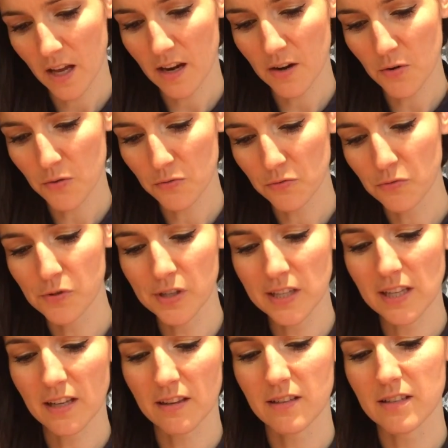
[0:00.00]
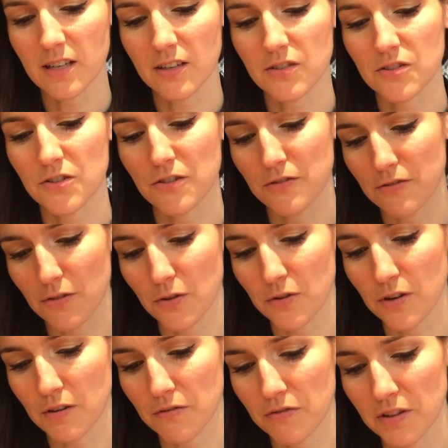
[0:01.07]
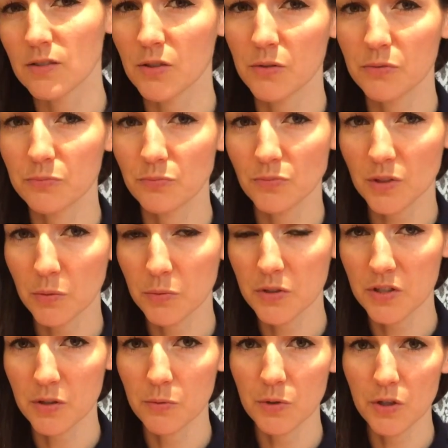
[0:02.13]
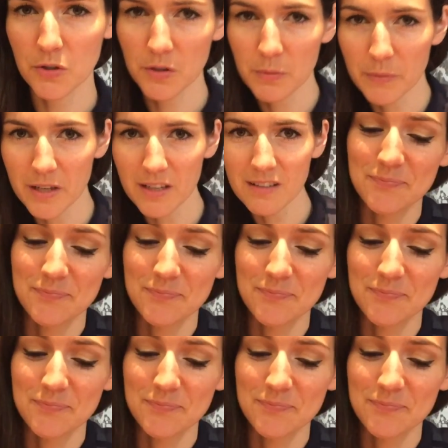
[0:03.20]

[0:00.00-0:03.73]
and I don't really like the texture of coconut, so I wish it were creamy.